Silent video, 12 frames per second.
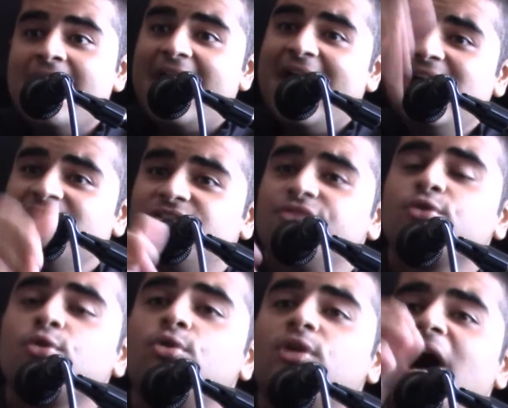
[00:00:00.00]
And this
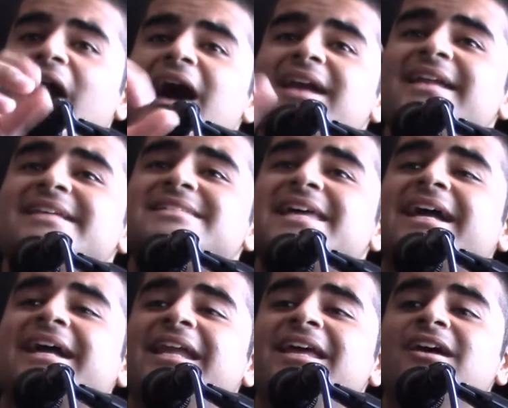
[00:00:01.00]
Quran is
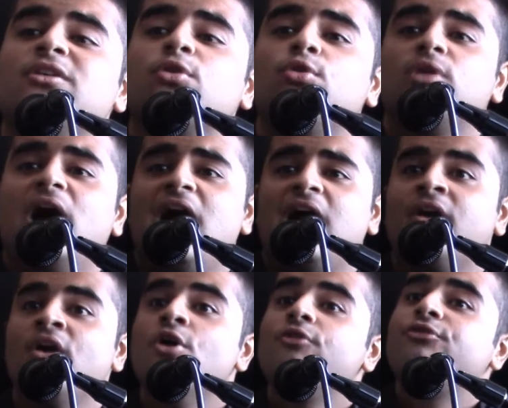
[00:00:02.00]
a clear
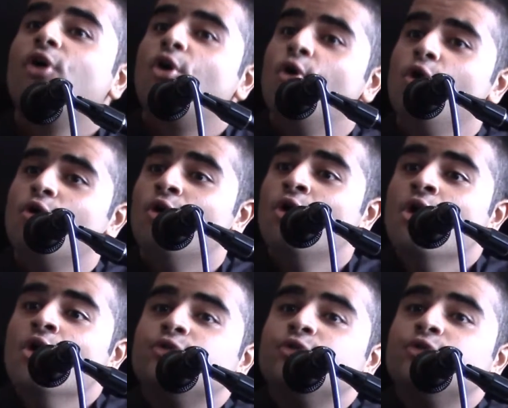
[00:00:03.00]
Quran. For who?